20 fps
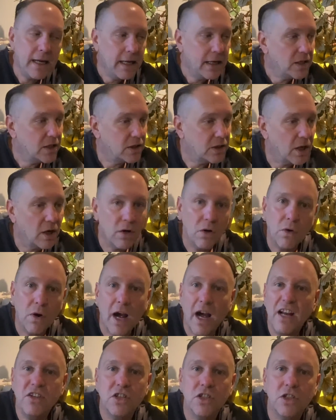So
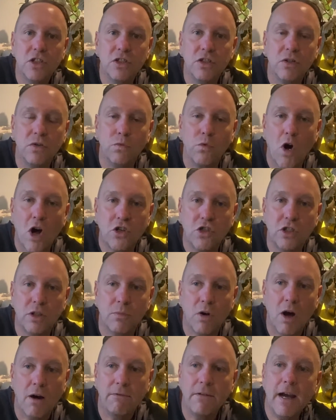I just as soon wash them
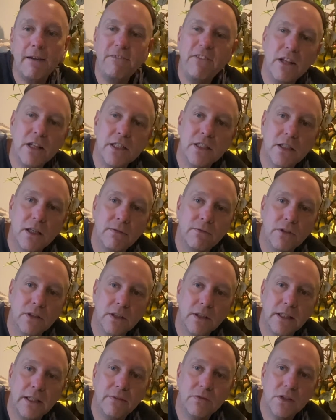off. I feel it's good for the
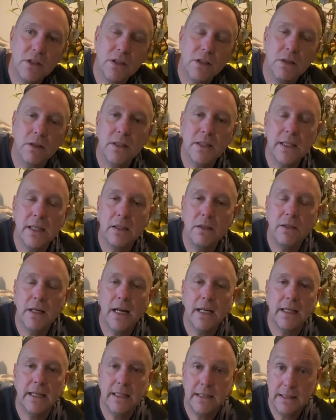leaves too because they do
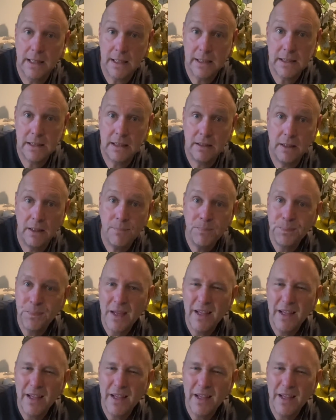kind of get dusty.